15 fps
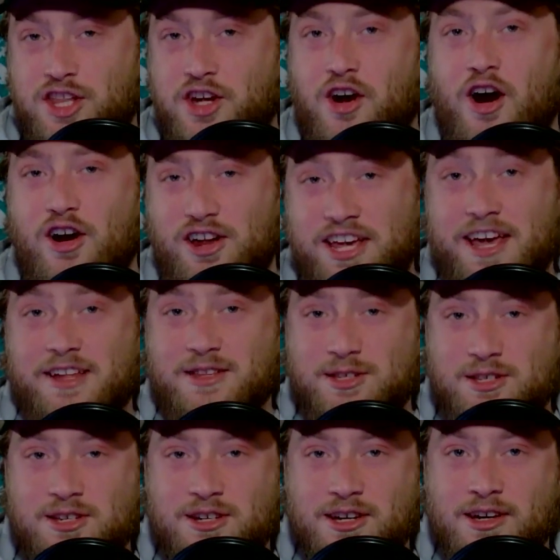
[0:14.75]

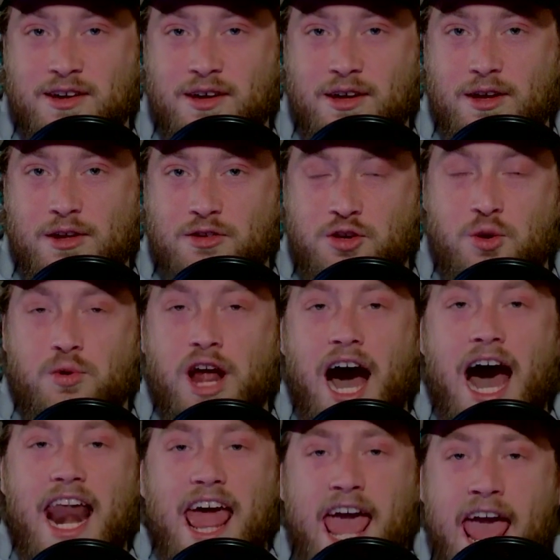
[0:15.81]
Guardians to
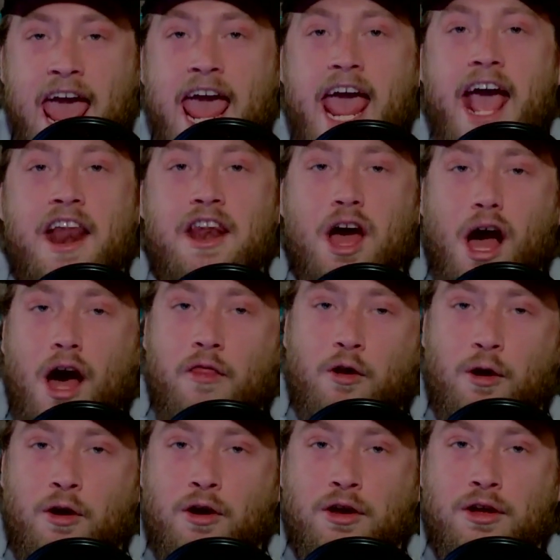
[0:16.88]
not hand
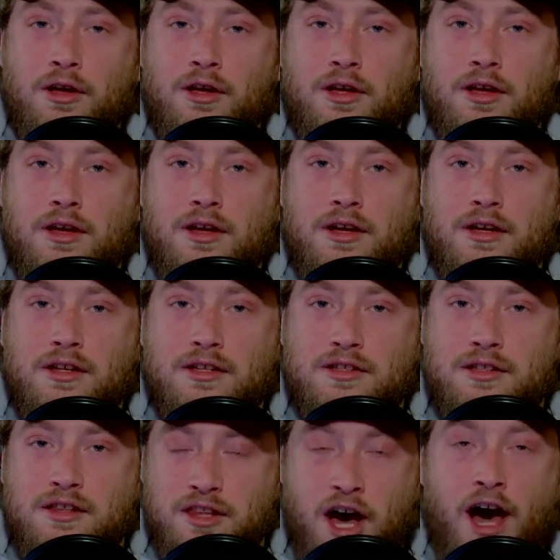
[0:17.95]
other
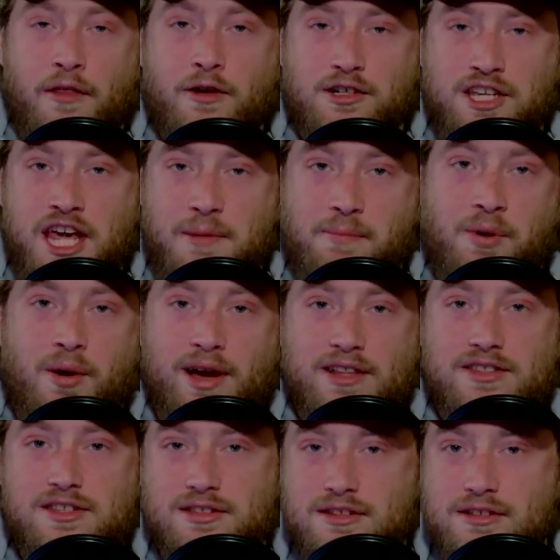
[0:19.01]
the other team points.